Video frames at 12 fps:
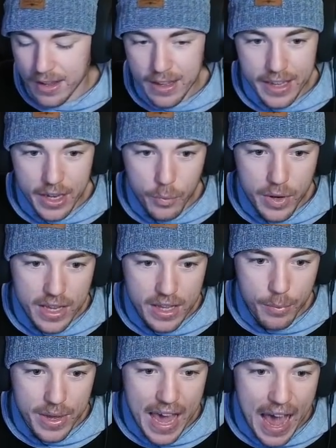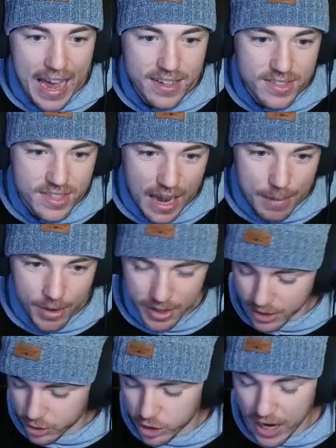Can we at Simunk
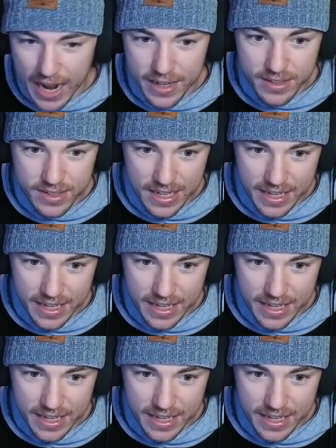in chat and say